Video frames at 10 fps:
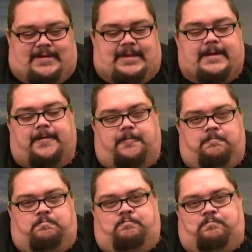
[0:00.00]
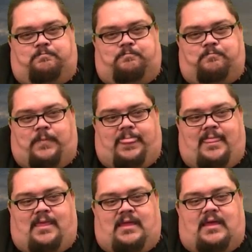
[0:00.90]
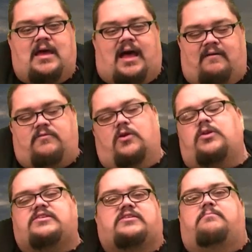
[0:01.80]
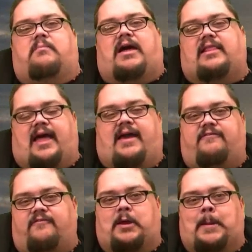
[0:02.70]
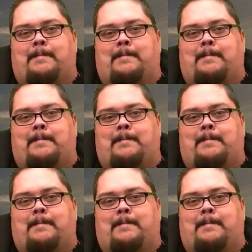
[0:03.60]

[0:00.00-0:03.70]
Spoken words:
You know, I've noticed in my life